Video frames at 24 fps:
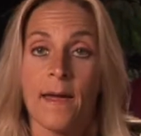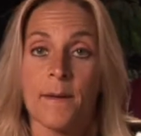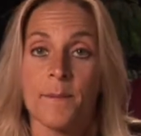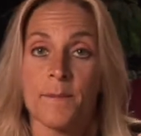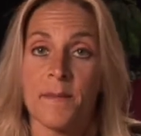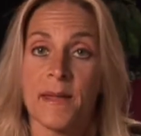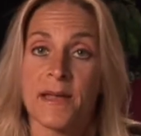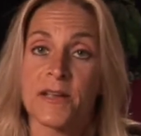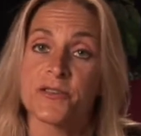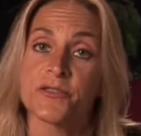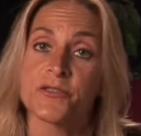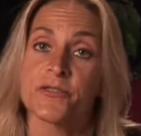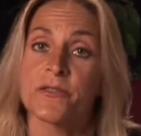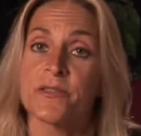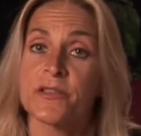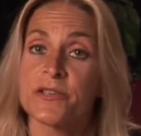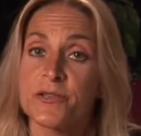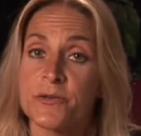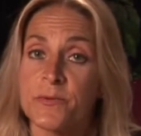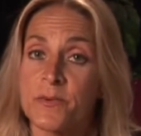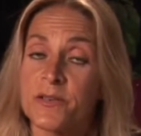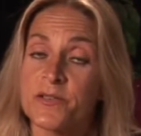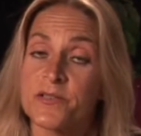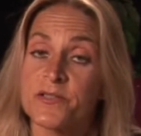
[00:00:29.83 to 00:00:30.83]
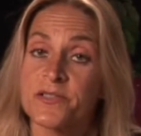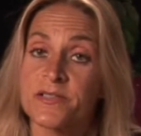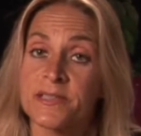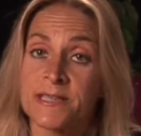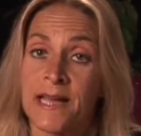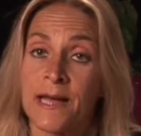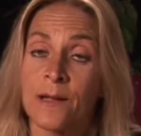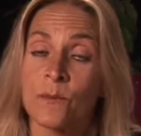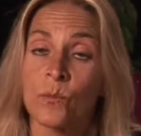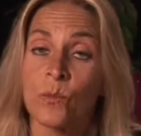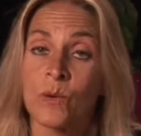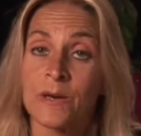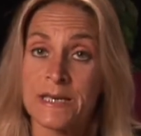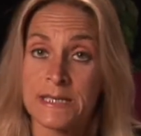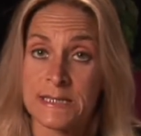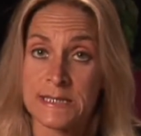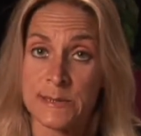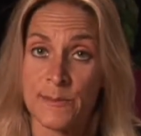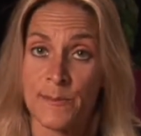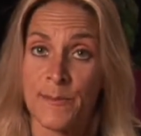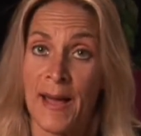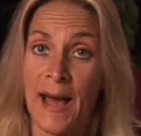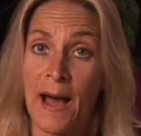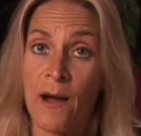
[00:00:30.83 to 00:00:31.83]
Make sure that you understand what
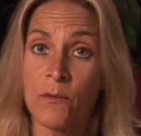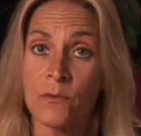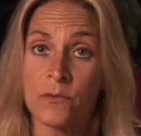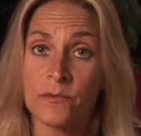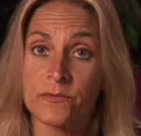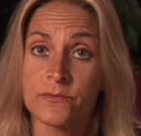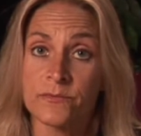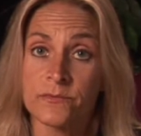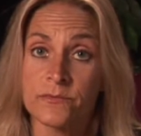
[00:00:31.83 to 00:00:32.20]
it's about.